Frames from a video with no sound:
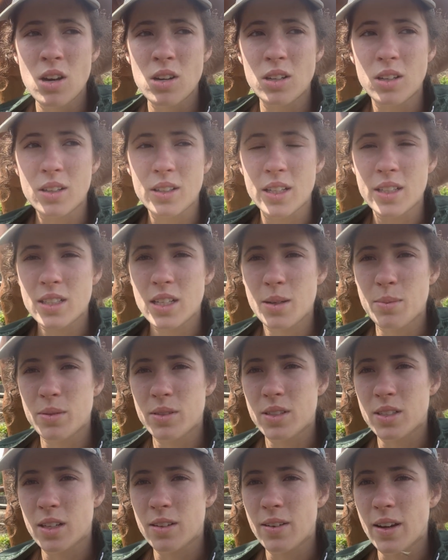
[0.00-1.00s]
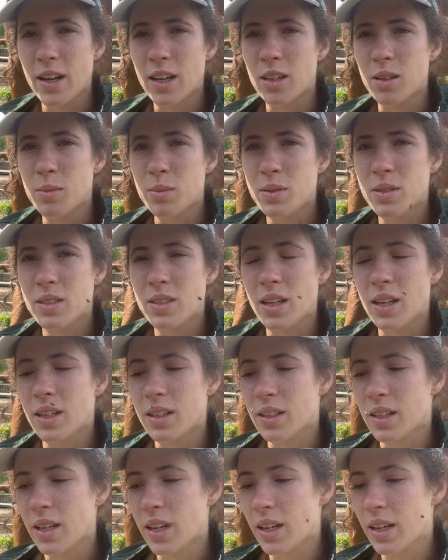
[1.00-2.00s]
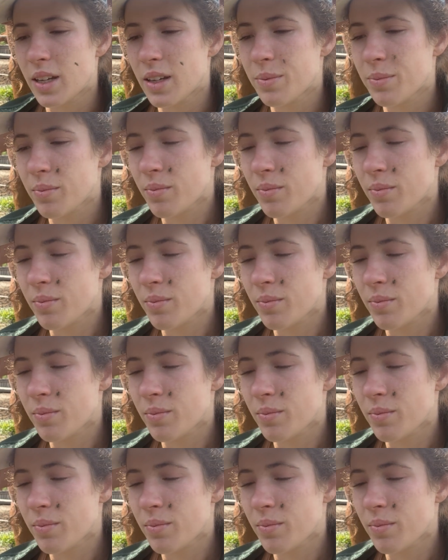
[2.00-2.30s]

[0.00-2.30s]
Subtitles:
All that type of stuff helps. And like